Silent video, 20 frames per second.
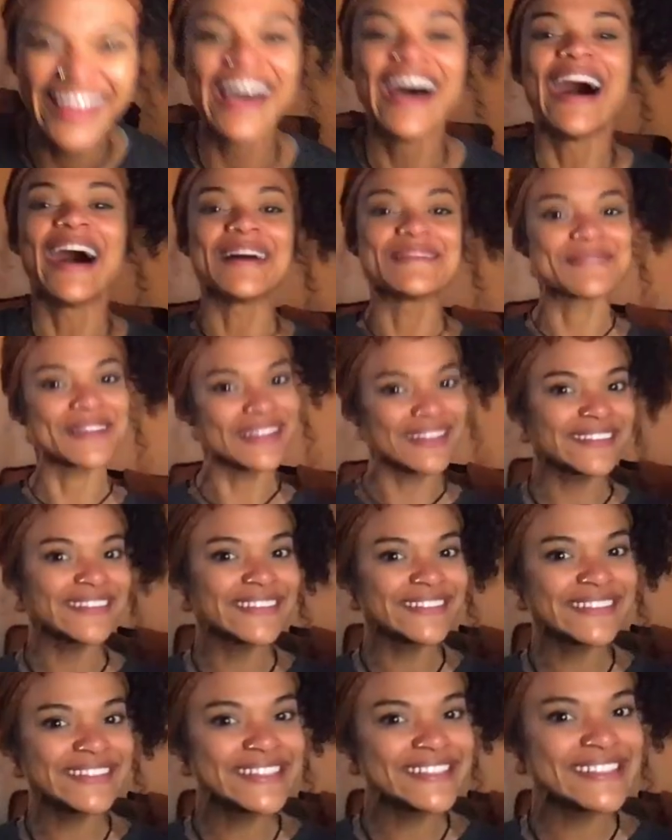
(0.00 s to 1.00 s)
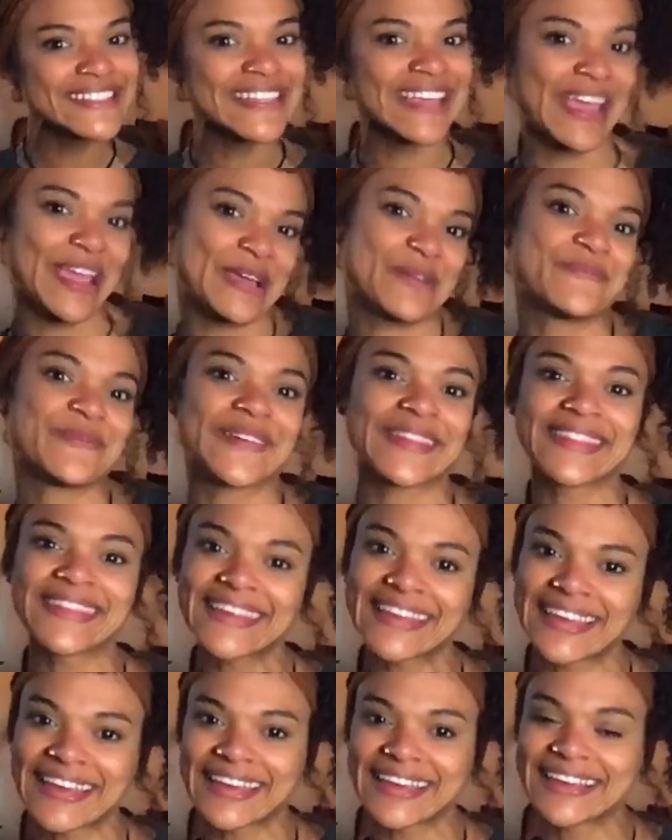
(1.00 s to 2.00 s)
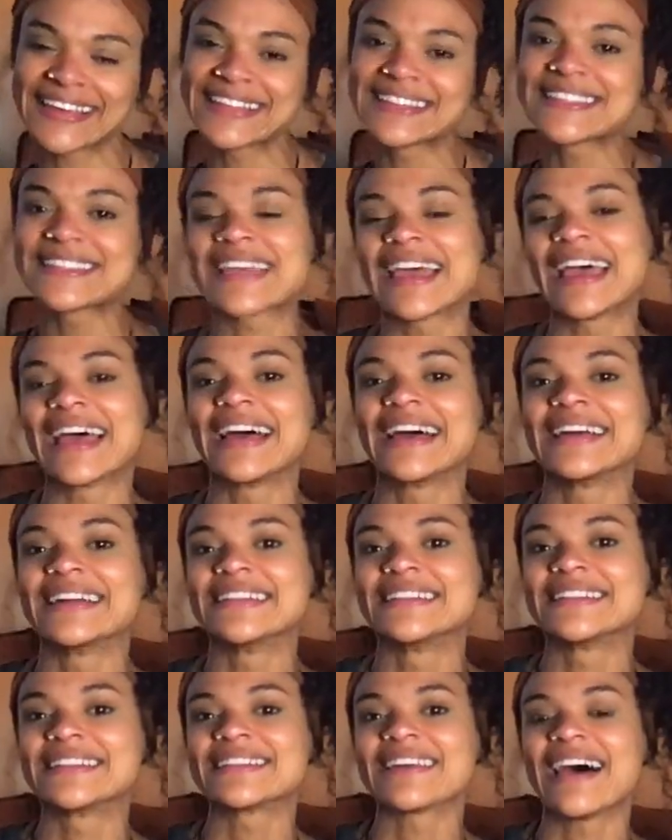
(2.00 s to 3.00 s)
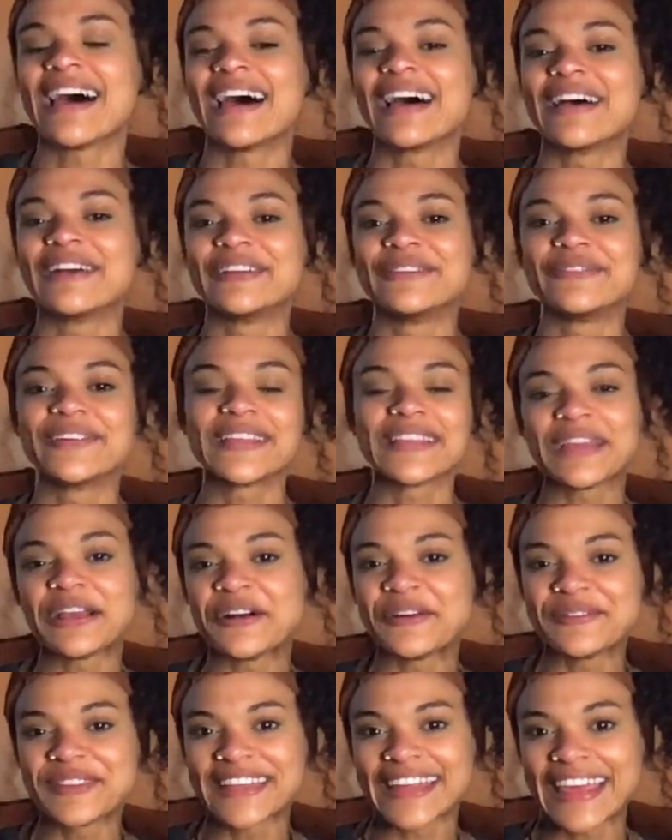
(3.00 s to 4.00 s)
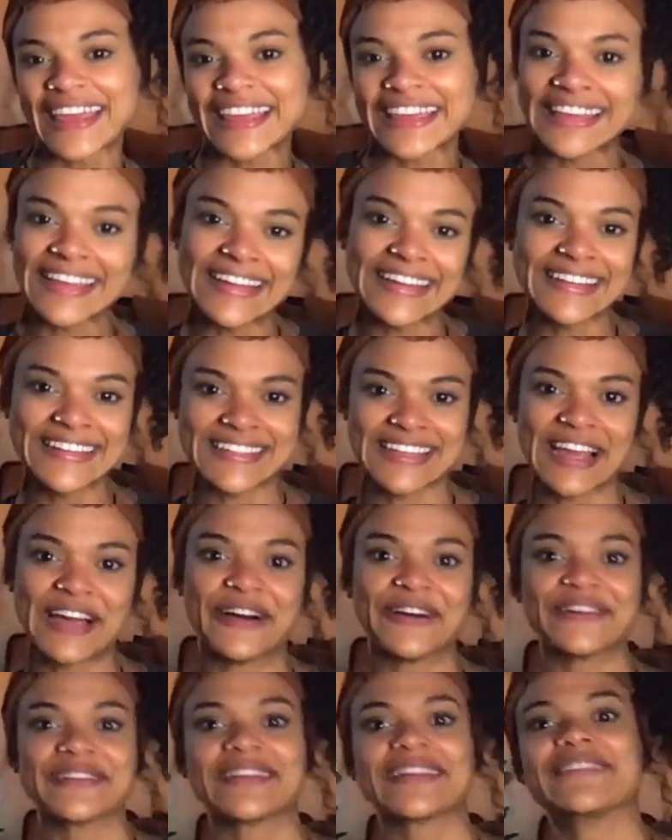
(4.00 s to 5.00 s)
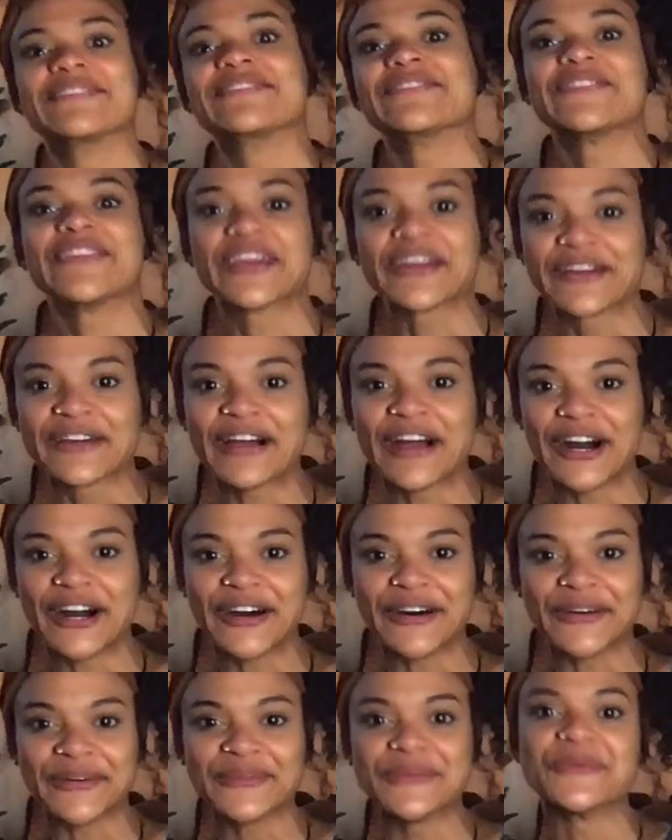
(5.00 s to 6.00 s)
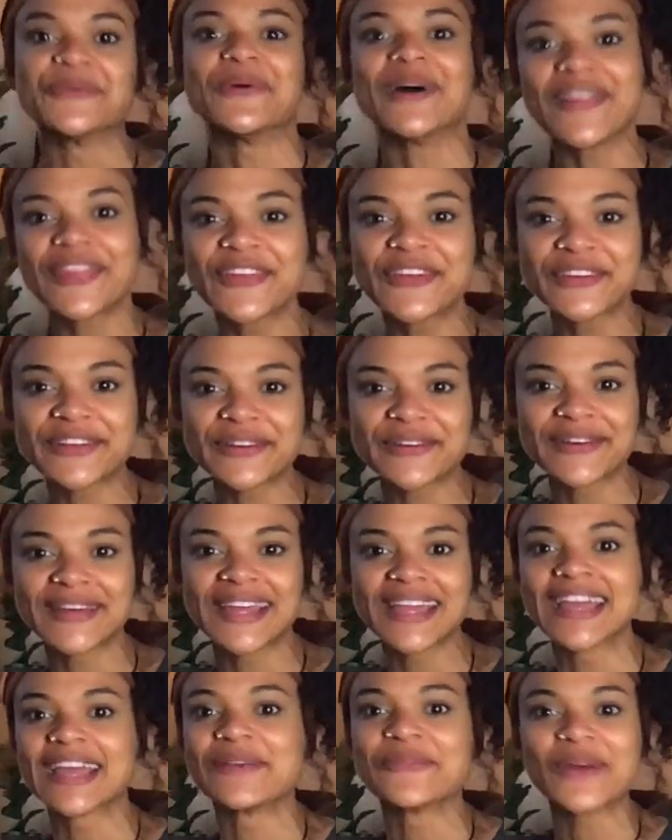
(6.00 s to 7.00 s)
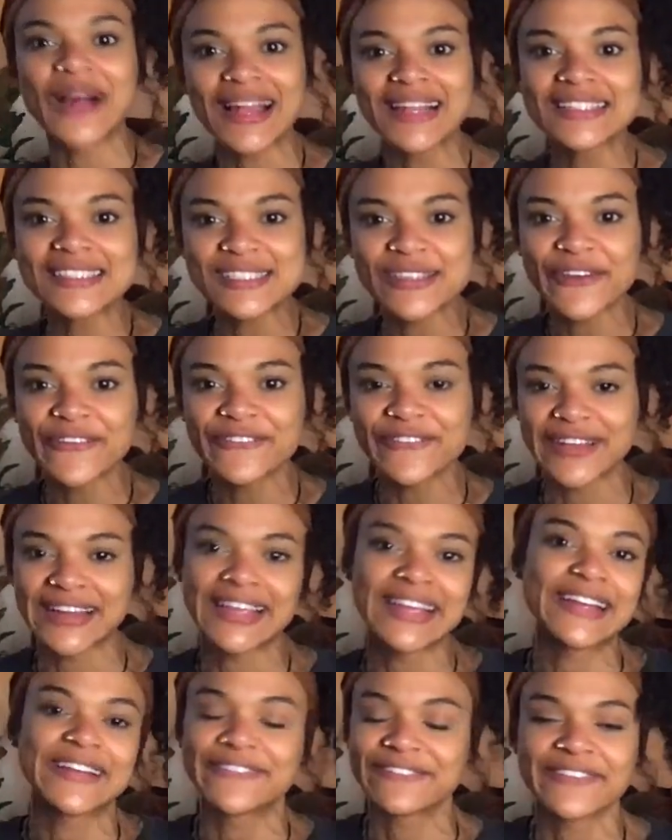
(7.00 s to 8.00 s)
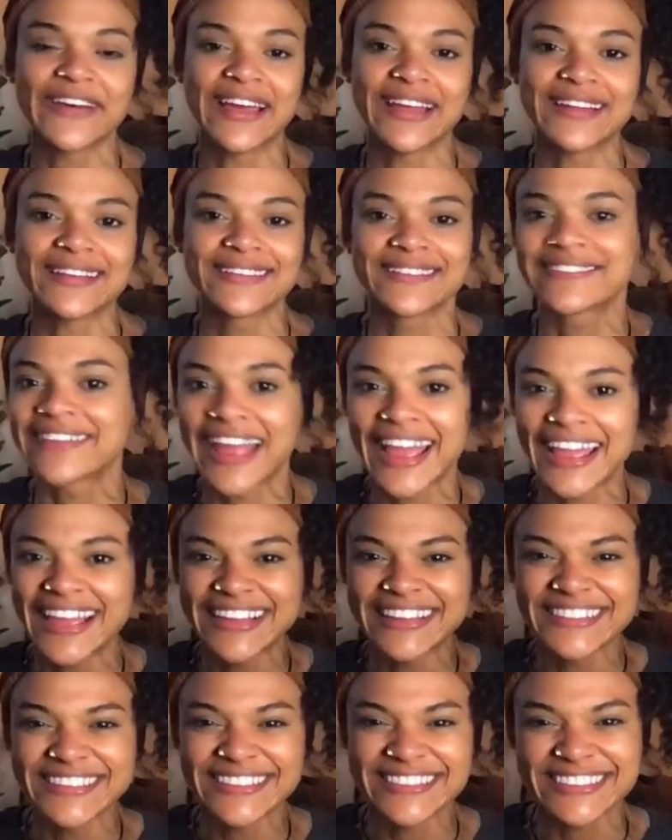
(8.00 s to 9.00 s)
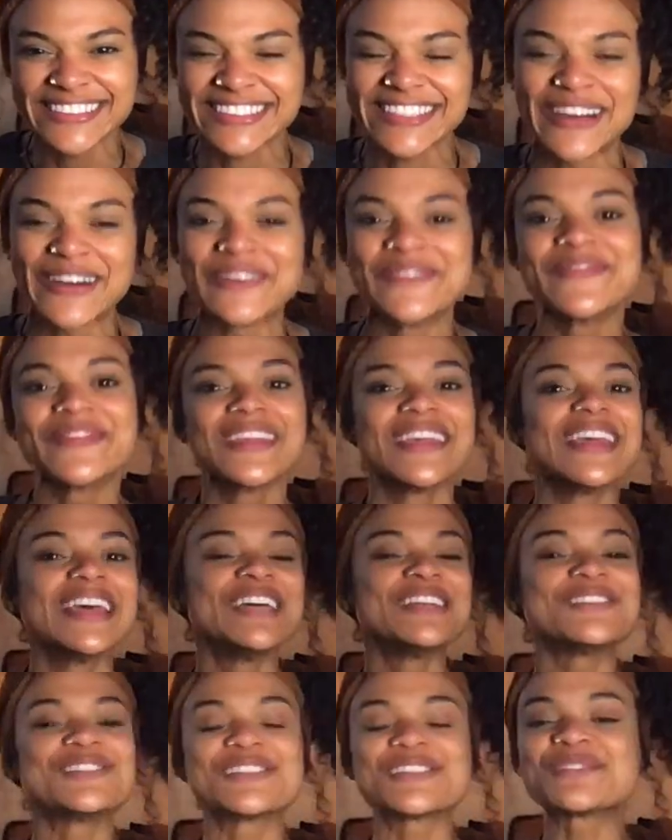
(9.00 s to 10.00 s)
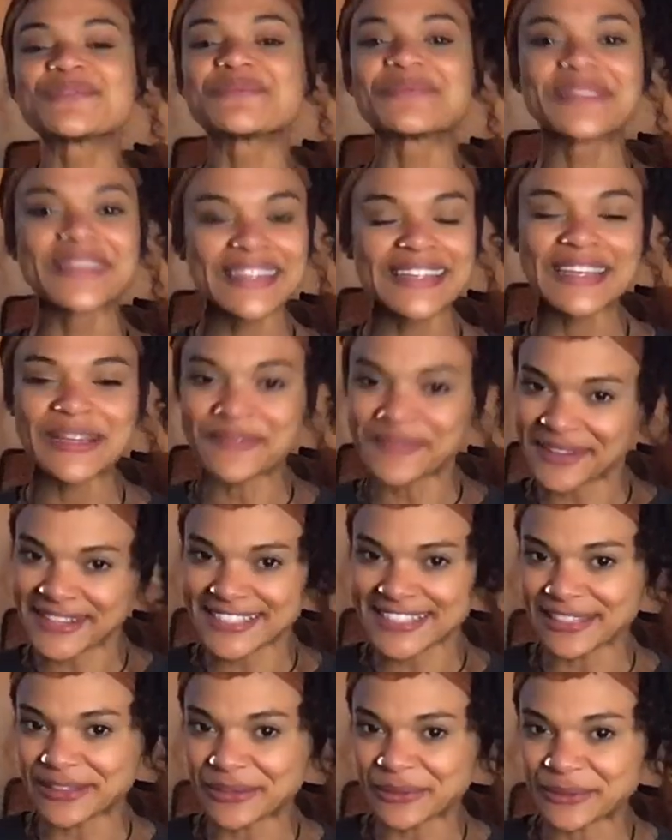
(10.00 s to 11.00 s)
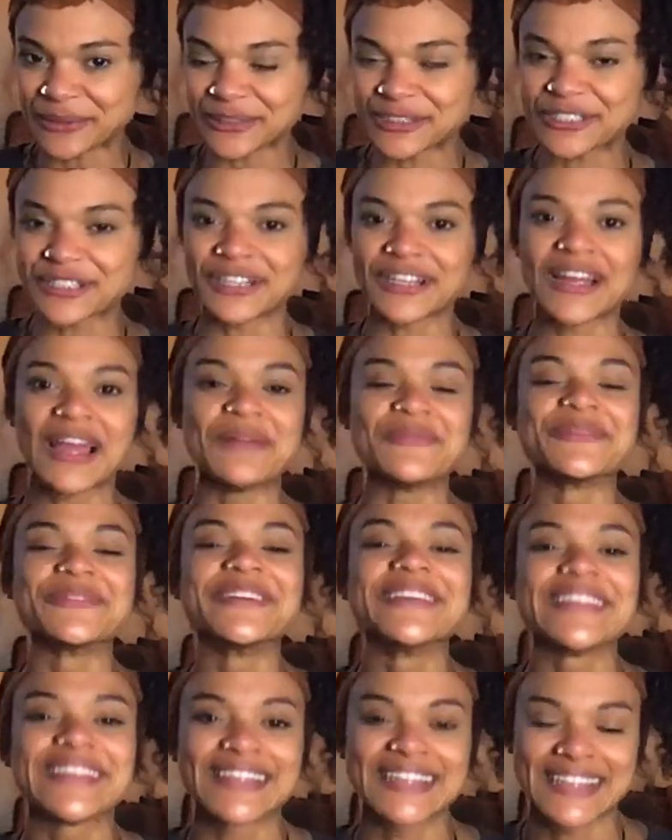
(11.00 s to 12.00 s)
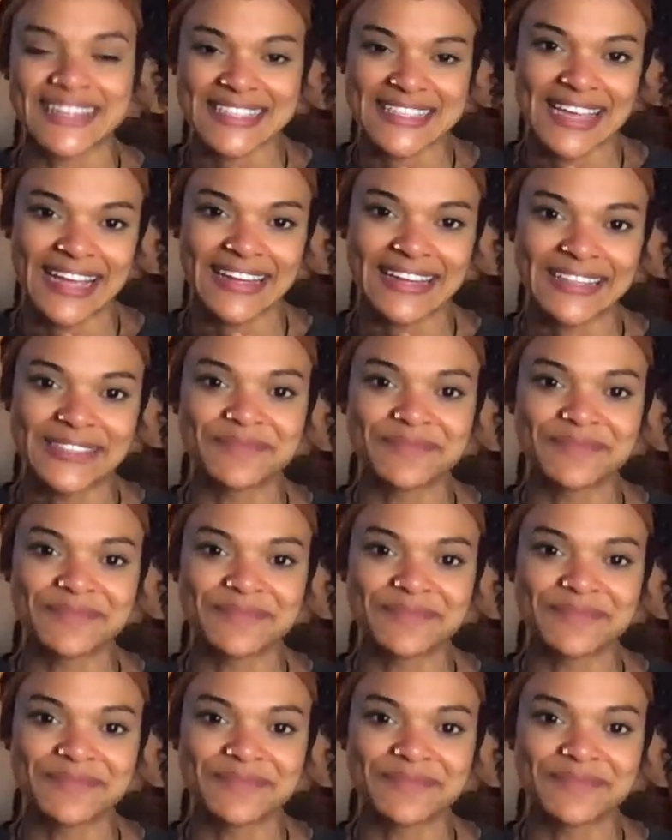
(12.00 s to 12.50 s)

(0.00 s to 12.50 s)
I'm going to learn this game with the kids, and I really hope that I can get it down and figure out what they're doing and why it's so funny and fun, right? So just really embracing the culture. I'm really excited.